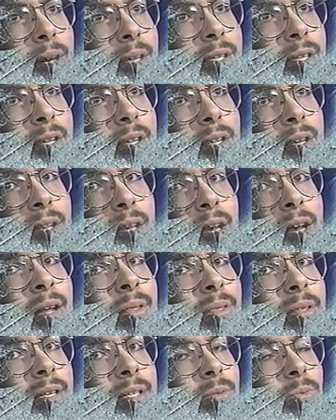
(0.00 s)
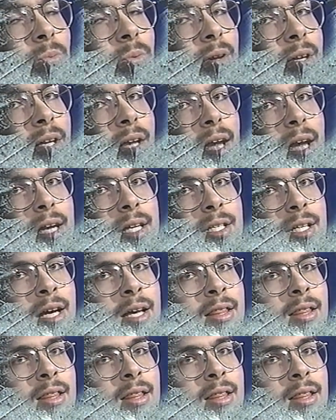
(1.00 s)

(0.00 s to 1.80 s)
president, in this one case,